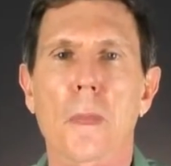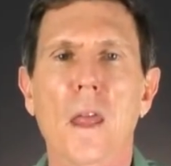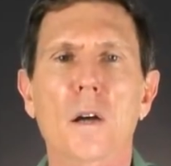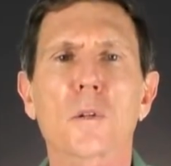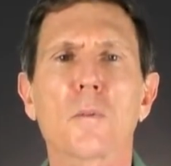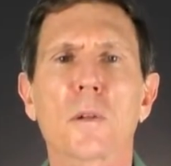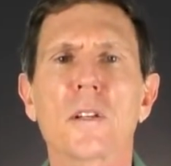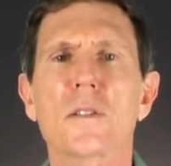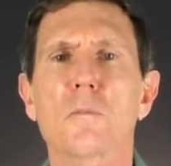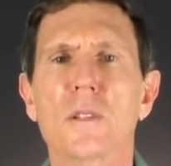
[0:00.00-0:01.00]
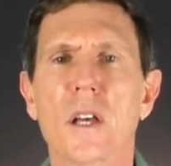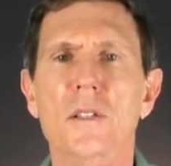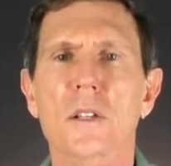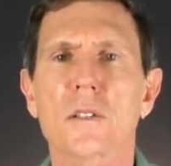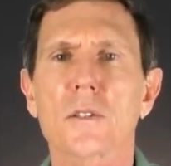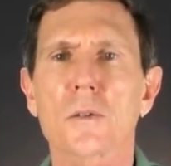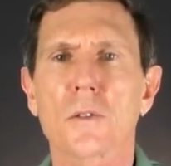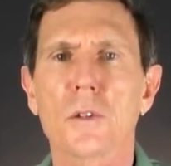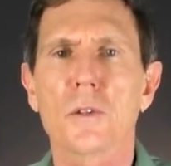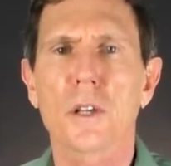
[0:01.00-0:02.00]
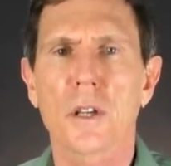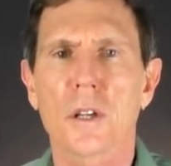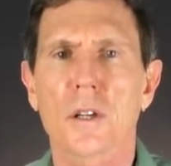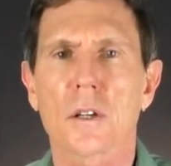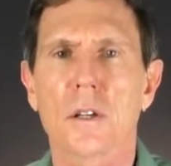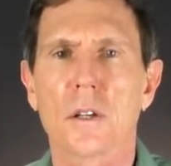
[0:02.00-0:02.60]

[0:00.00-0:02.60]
I'm going to play some test signals for you to hear,